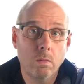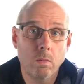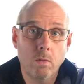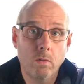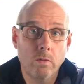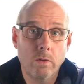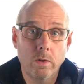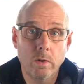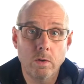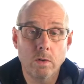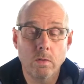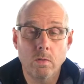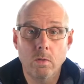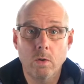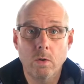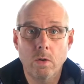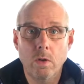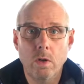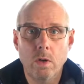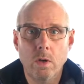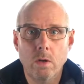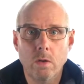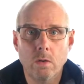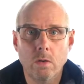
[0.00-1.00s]
first of all, you
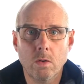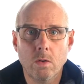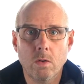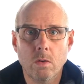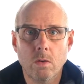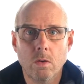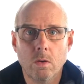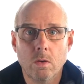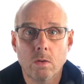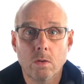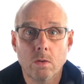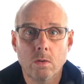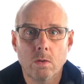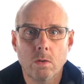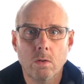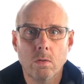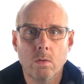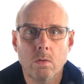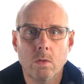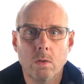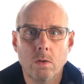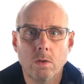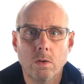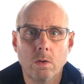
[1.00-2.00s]
need a goal. So
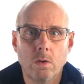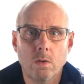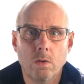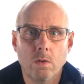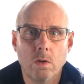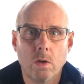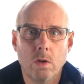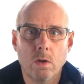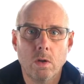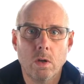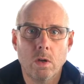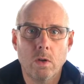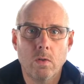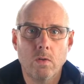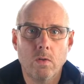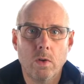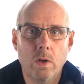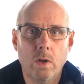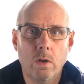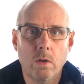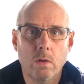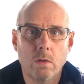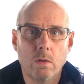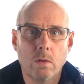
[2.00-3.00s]
what's your target
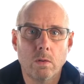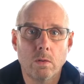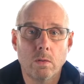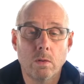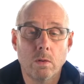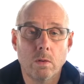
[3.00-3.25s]
event?